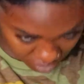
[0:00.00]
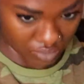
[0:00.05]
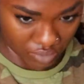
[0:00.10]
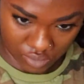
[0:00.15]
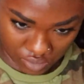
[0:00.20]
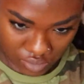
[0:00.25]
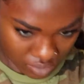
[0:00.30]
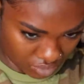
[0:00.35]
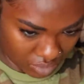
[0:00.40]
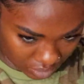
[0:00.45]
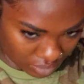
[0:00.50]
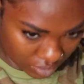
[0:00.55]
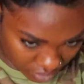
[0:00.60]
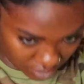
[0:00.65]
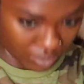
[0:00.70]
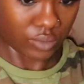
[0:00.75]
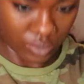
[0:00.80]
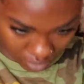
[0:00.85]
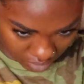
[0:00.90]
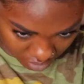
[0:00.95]
When I originally
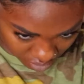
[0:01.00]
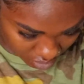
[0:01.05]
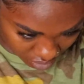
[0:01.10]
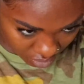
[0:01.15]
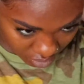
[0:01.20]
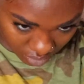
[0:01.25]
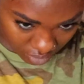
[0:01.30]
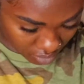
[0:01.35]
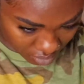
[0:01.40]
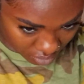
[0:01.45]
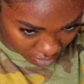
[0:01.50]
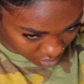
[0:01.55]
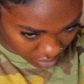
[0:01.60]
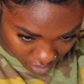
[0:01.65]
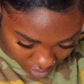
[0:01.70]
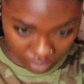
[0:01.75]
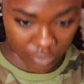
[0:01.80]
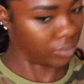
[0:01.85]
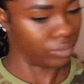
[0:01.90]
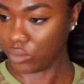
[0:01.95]
did this, I just wanted
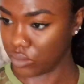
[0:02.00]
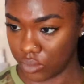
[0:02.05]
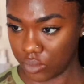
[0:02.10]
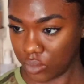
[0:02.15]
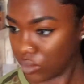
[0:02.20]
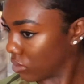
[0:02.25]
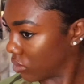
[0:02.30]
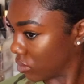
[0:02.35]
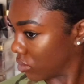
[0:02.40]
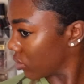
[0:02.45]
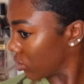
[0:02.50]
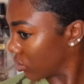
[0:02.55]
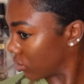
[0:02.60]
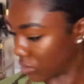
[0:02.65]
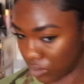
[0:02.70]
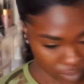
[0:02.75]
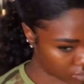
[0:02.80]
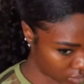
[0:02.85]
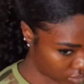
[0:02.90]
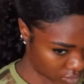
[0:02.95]
to do a bun,
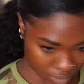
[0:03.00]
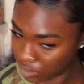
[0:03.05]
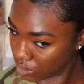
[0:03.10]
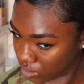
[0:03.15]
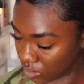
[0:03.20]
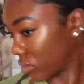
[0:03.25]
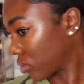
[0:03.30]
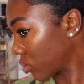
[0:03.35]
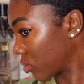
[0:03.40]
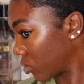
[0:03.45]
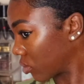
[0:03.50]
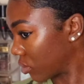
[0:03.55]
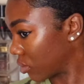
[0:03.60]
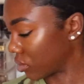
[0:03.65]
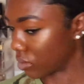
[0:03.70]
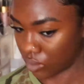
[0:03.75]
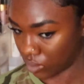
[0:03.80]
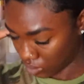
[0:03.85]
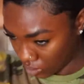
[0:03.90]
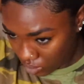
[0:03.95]
so I just used
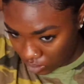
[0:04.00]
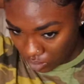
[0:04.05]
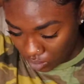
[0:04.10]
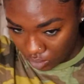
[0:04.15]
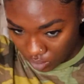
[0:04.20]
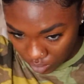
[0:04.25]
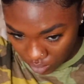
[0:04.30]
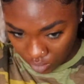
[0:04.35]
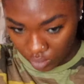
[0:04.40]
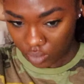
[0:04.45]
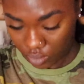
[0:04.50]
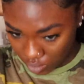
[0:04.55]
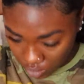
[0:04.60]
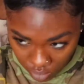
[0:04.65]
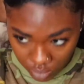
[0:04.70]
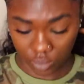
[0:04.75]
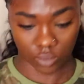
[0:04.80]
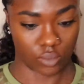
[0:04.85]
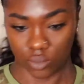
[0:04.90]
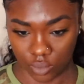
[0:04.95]
one pack
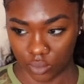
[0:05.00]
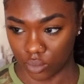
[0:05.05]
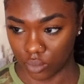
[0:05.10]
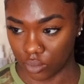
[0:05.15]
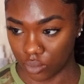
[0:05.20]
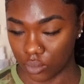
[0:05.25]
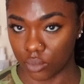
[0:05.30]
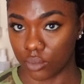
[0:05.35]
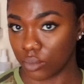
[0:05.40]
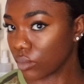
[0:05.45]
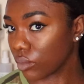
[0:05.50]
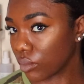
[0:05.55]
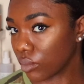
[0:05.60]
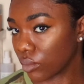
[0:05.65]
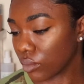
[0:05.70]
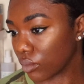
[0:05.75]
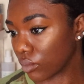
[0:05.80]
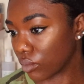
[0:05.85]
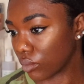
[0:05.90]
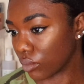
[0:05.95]
of
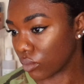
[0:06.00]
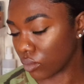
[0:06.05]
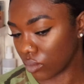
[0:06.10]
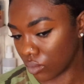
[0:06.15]
hair.